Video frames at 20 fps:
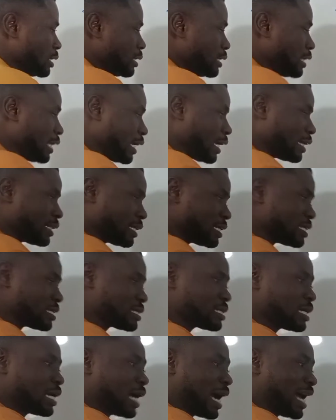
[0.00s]

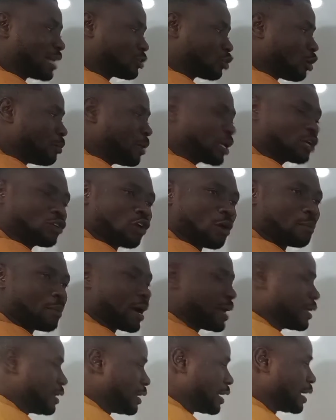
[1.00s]
This atomic
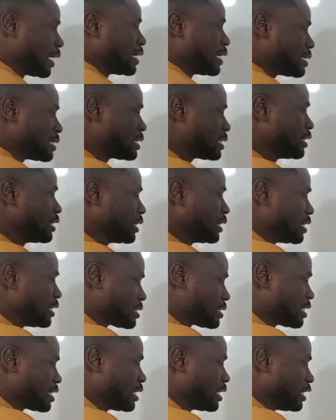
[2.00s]
number here is still
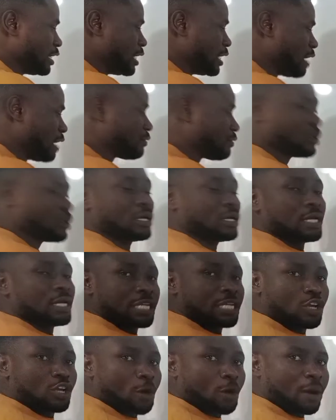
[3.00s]
11.
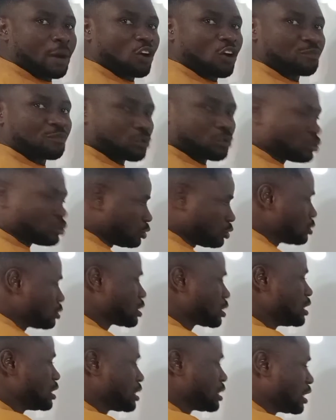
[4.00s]
The number of
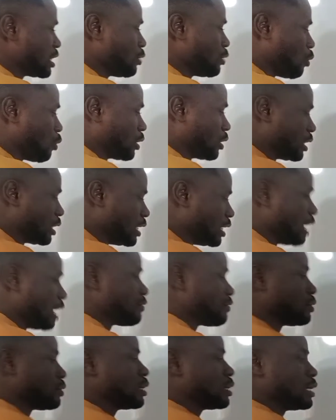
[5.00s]
protons is still what?
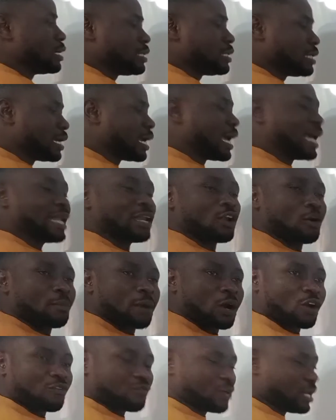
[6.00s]
11. The
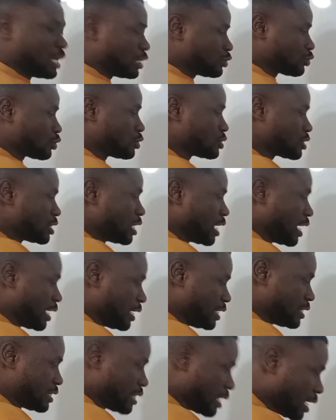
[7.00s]
number of electrons here
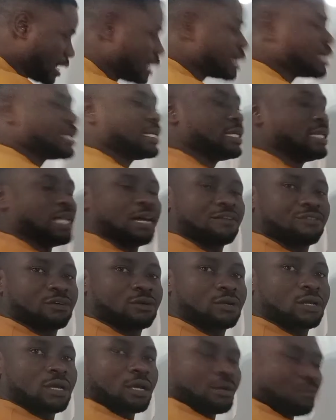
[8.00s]
is
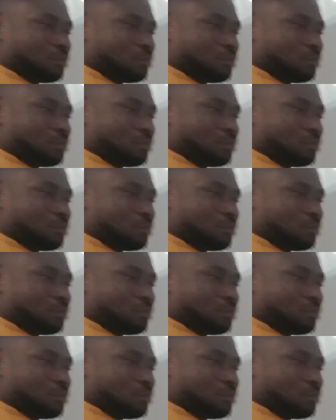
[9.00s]
11.